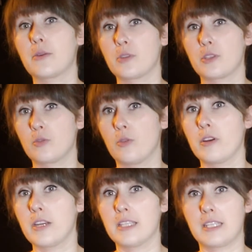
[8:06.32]

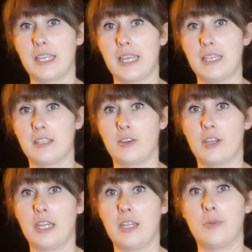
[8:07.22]
Restore is in case your
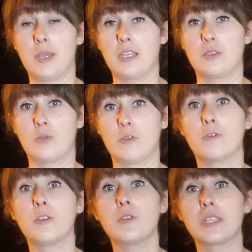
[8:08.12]
guinea pig is
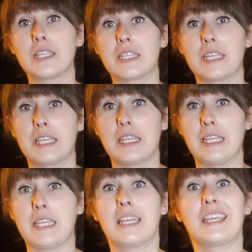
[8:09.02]
refusing to
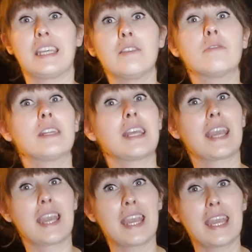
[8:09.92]
eat even
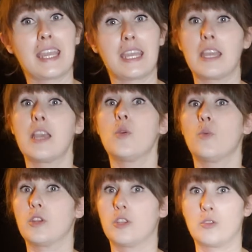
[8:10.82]
hay,
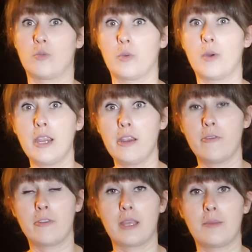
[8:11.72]
which is required
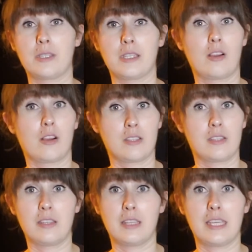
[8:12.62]
for them to
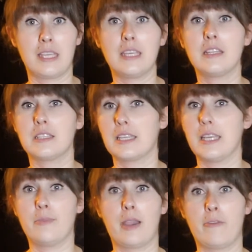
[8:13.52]
constantly eat to
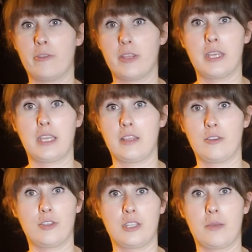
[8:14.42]
keep everything in
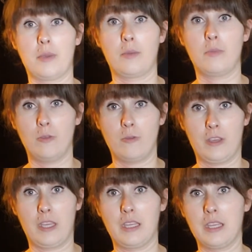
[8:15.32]
their stomach
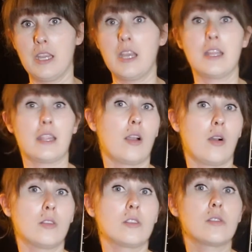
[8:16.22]
moving. They
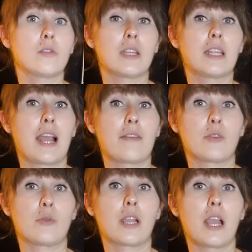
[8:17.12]
also can have
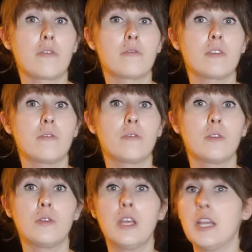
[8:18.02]
the recovery
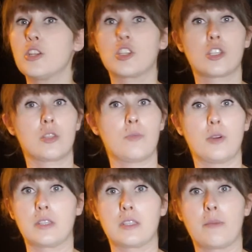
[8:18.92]
food just to
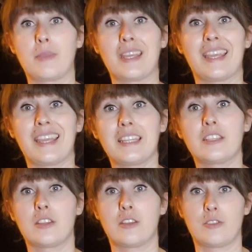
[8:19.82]
put something
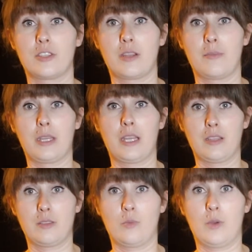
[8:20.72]
into their stomach
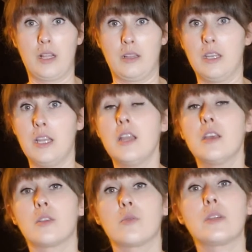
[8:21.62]
as well.
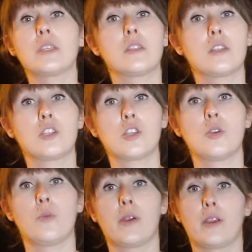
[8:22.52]
The reason the
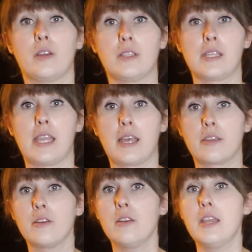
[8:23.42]
two work good
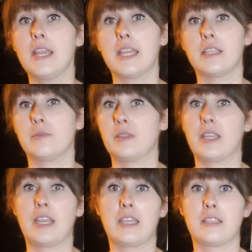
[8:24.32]
together is in
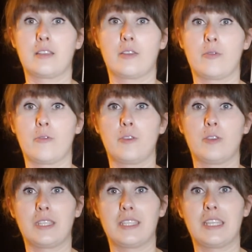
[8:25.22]
case they're
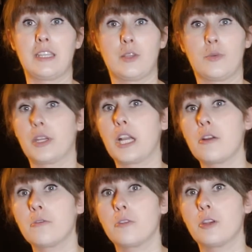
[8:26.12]
refusing to eat the recovery